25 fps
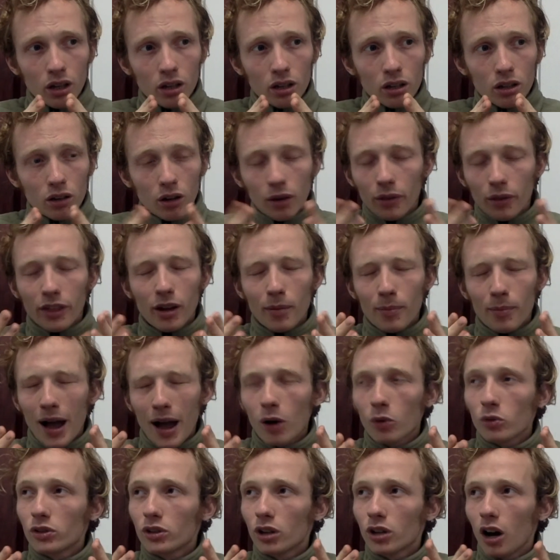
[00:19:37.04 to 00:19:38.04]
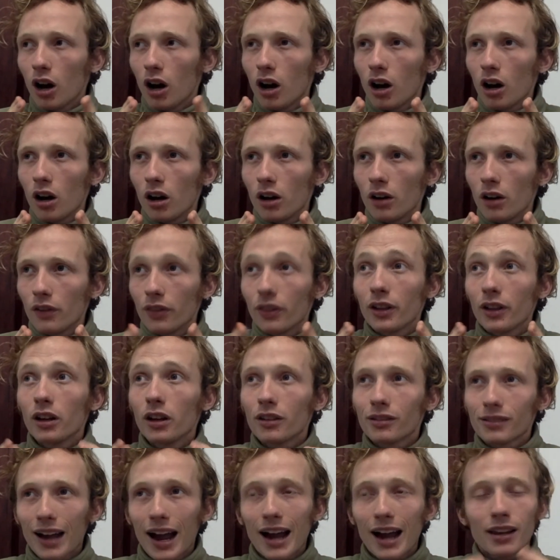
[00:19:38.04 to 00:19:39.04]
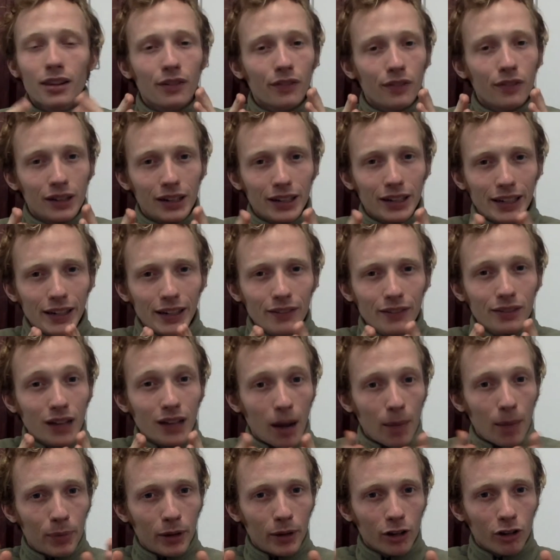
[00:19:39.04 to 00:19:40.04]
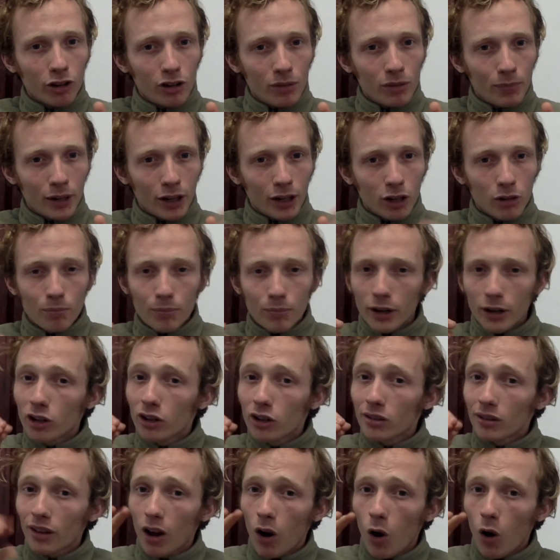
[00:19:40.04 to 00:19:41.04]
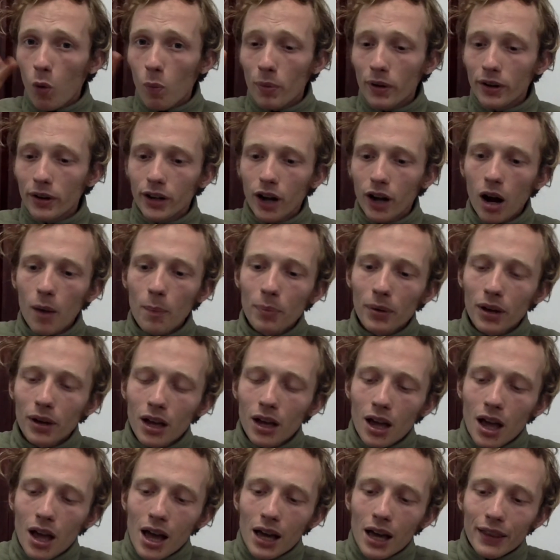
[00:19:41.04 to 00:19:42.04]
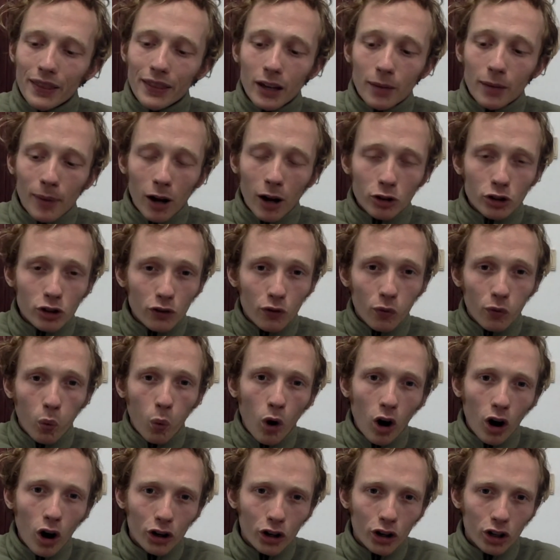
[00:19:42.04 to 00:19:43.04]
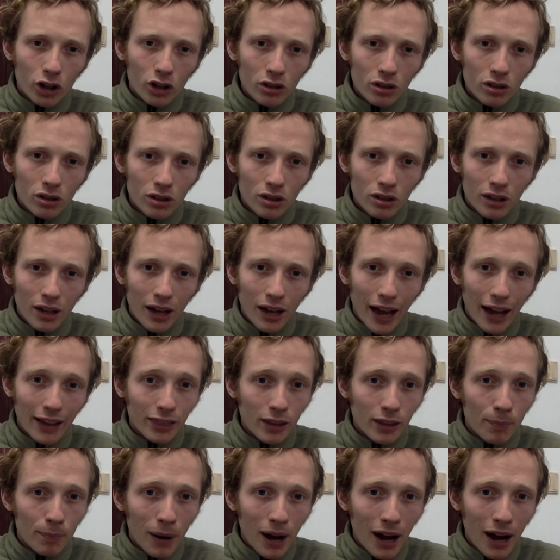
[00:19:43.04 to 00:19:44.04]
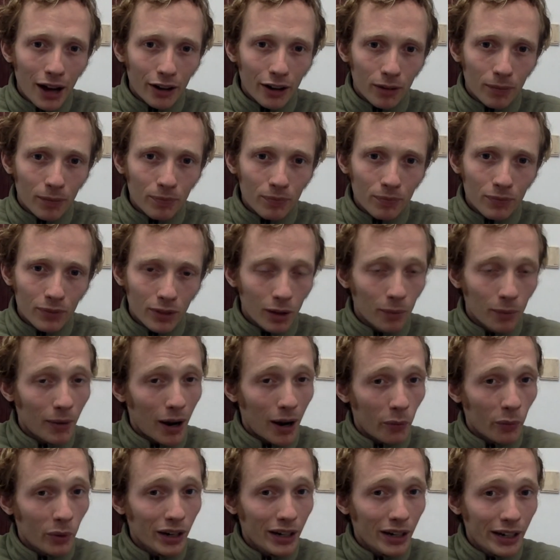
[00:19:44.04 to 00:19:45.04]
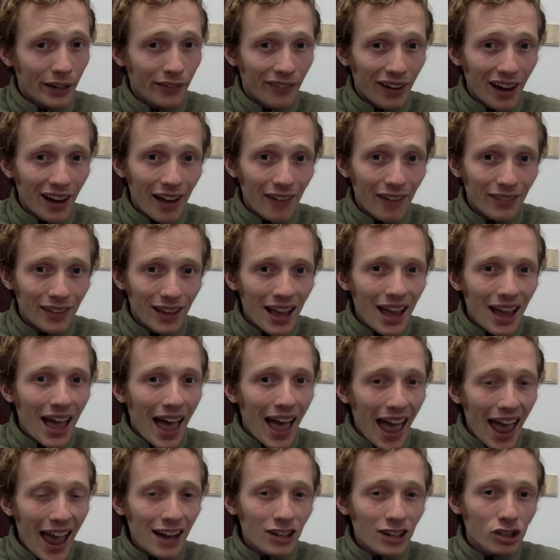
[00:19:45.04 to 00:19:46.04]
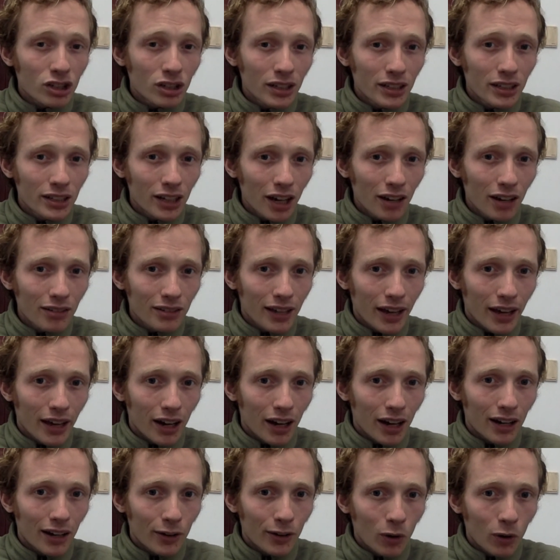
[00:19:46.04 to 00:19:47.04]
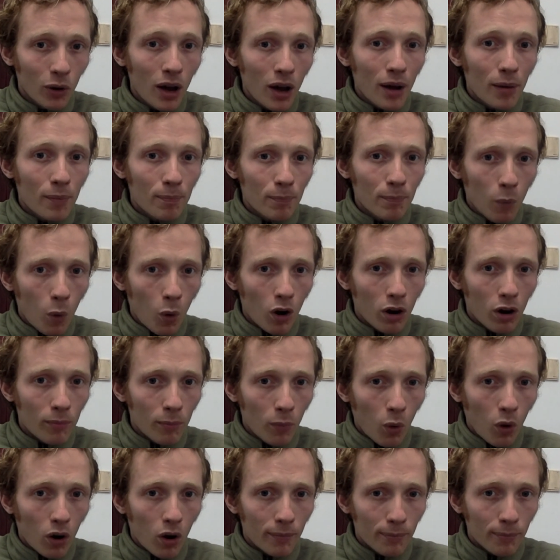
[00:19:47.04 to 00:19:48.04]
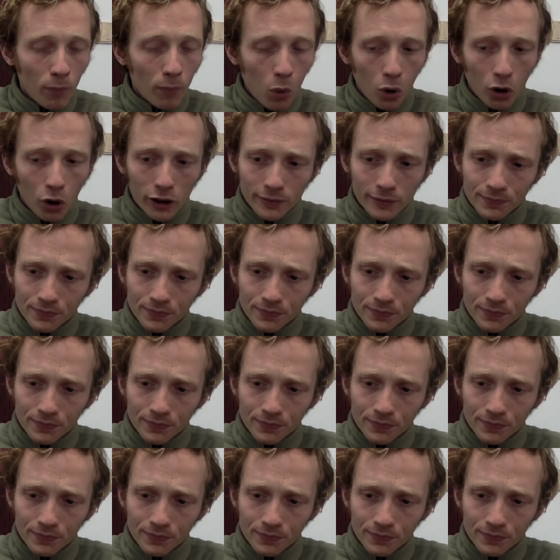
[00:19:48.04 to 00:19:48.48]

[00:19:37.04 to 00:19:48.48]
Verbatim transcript: or the amount, uh, the size of the leaves got bigger and bigger and bigger as they opened up. The amount of water at the bottom, the amount we leave left, actually does get a little more, more, more.